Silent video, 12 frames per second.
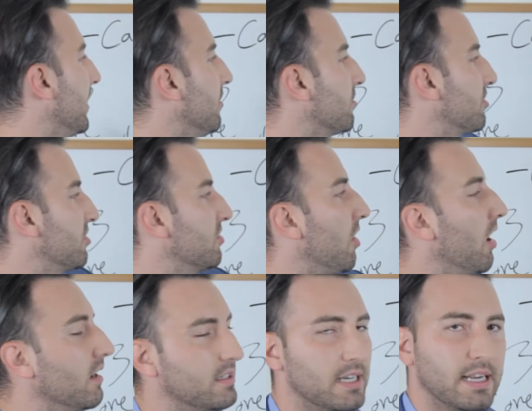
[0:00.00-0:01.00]
you'll
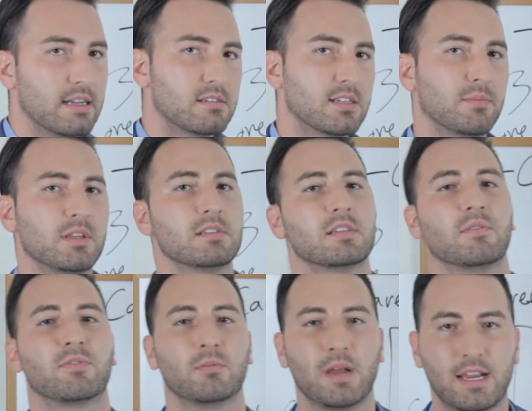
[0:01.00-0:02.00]
start to get some of this
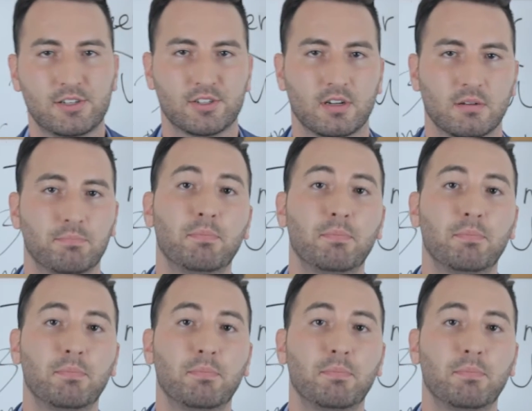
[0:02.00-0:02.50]
information.